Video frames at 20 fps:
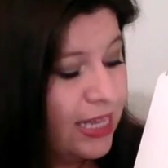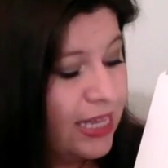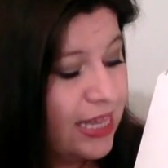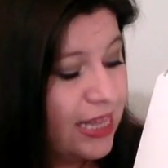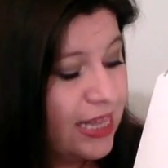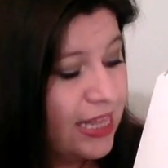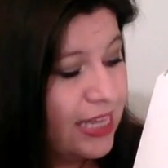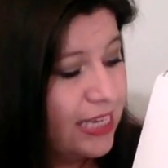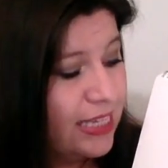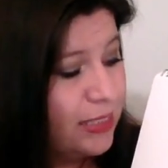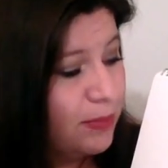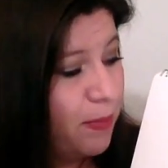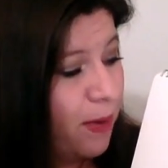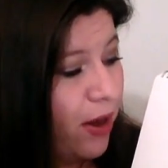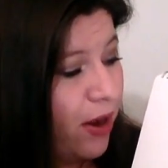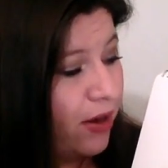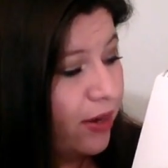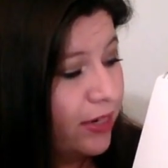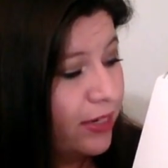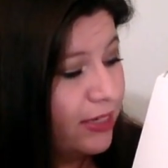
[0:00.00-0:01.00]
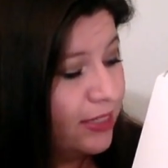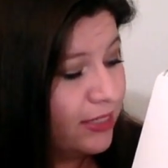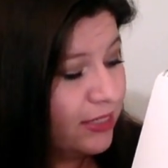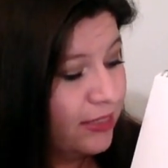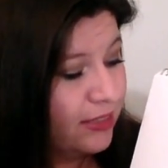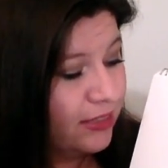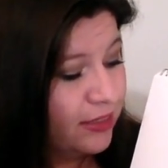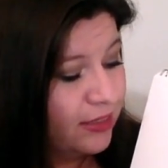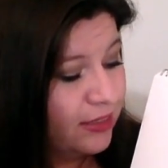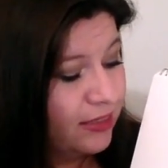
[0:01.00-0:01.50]
This
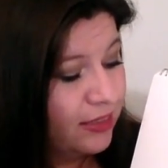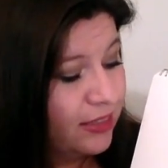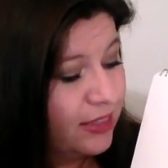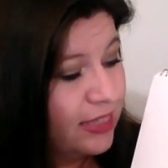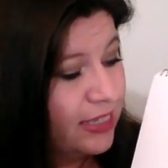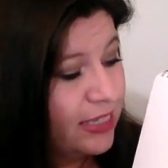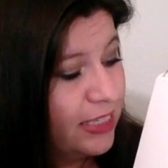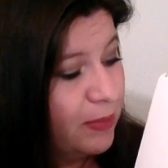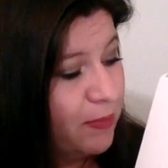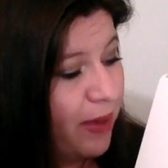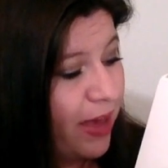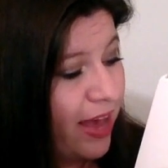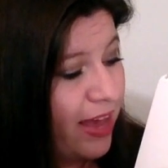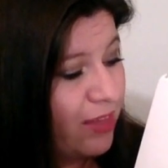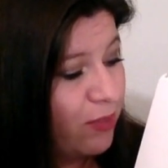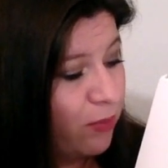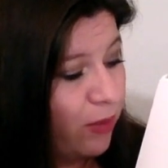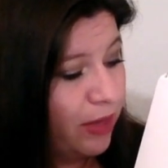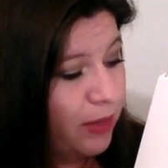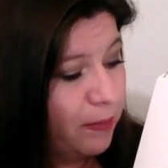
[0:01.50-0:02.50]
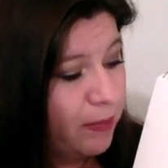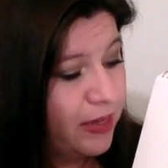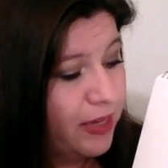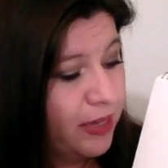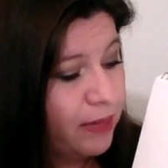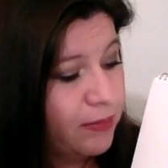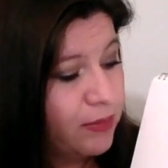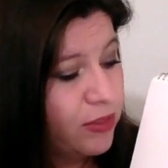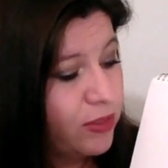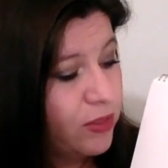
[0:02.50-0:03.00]
pathway
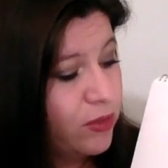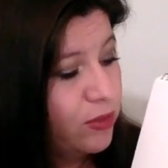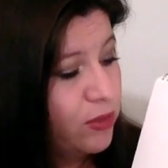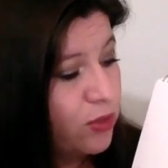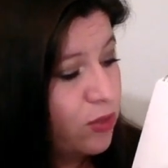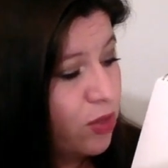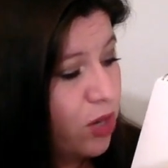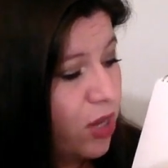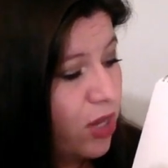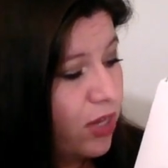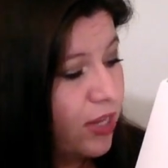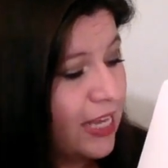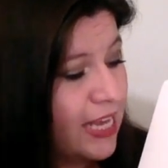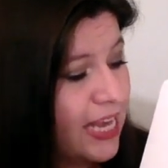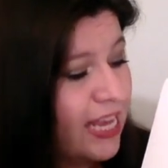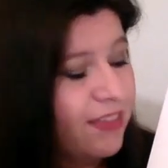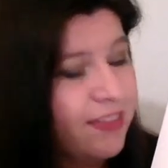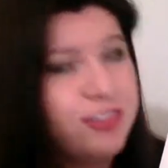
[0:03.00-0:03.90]
becomes so strong